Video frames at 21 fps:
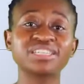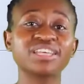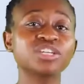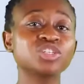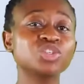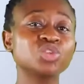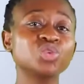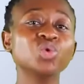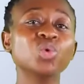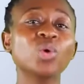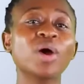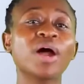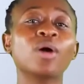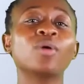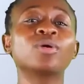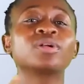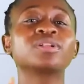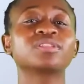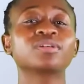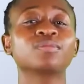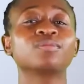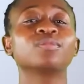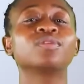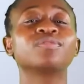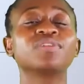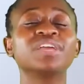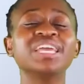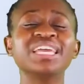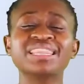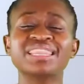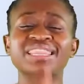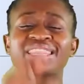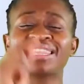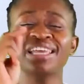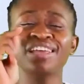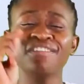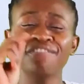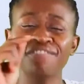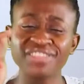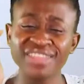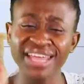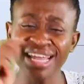that you are on the move.
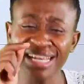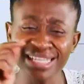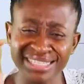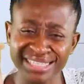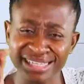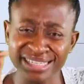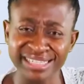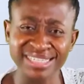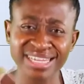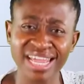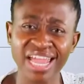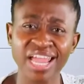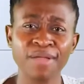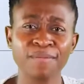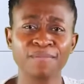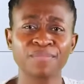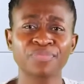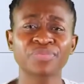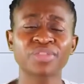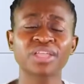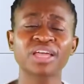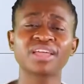If there is a time